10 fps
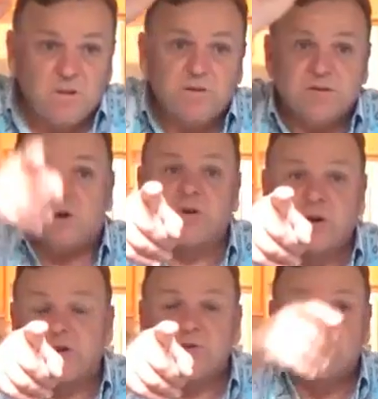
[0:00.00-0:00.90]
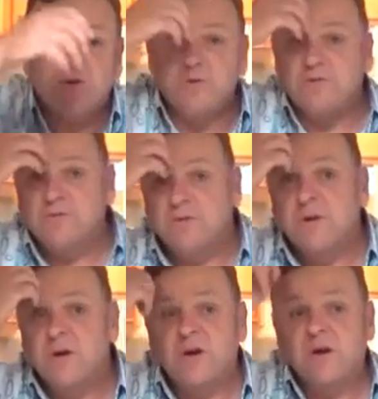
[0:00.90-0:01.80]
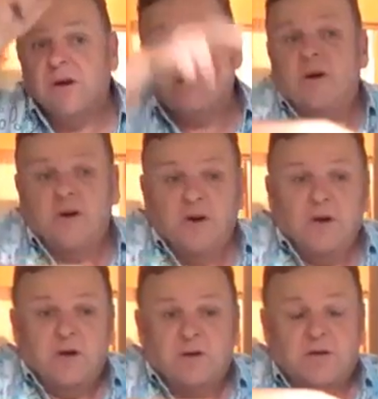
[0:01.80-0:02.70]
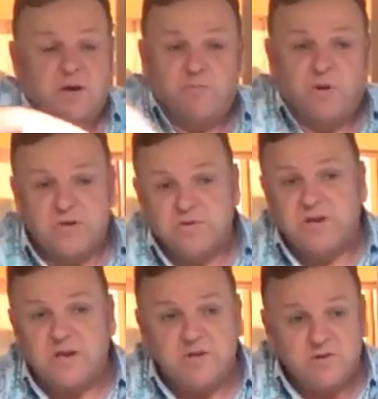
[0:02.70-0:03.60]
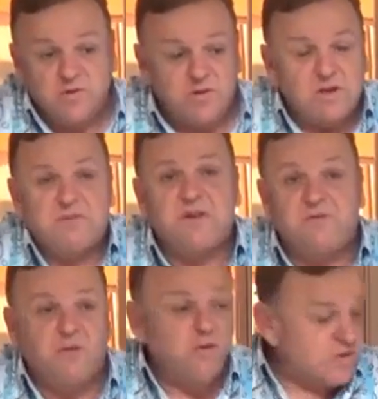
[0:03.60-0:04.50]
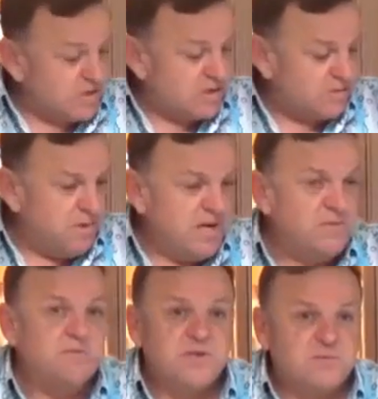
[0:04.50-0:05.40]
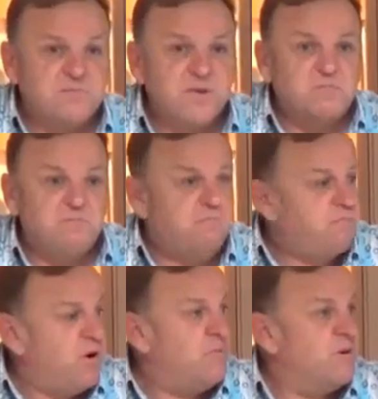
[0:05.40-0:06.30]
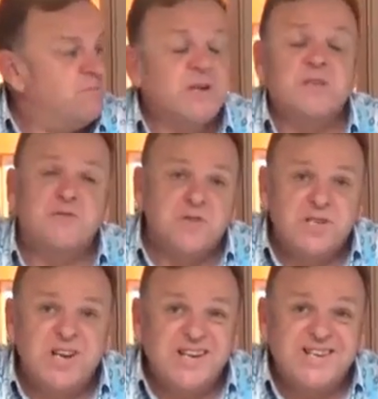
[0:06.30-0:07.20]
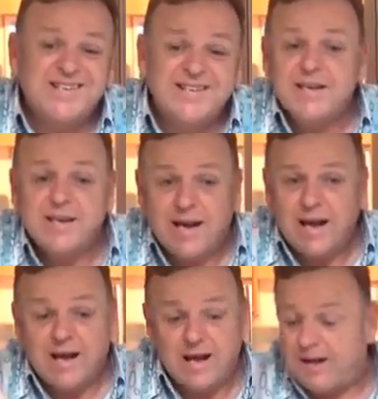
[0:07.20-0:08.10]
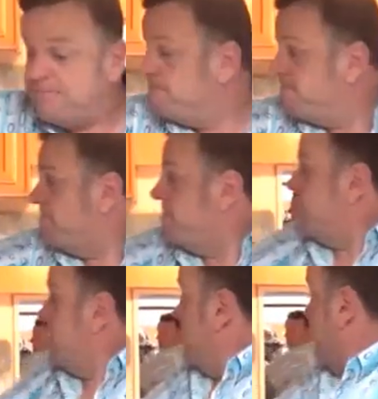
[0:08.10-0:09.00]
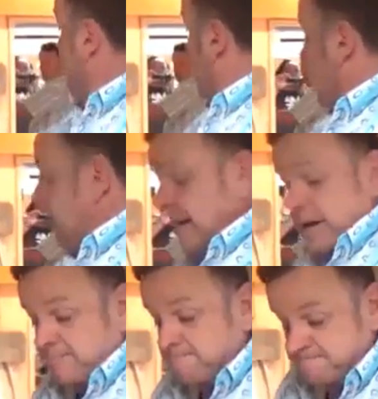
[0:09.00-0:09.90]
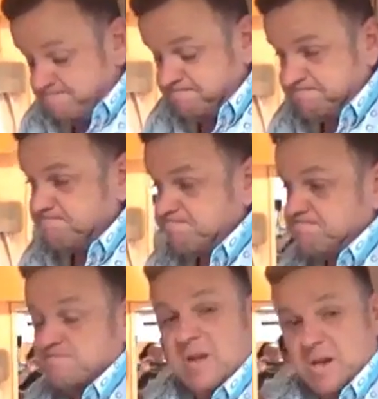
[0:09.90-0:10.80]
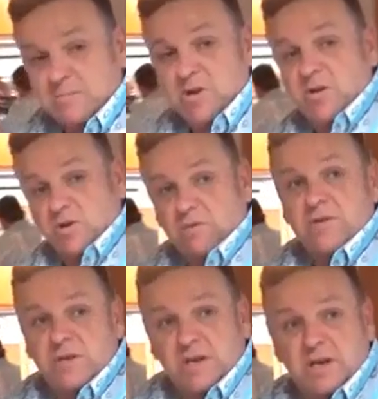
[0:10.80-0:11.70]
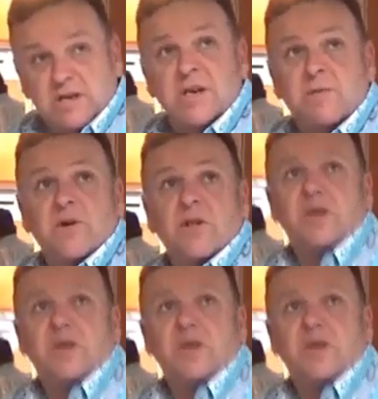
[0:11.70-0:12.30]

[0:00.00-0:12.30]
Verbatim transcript: so we've got two. You could possibly get two, definitely four. Minimum permanent beds for six. Um, um, and you could obviously get someone on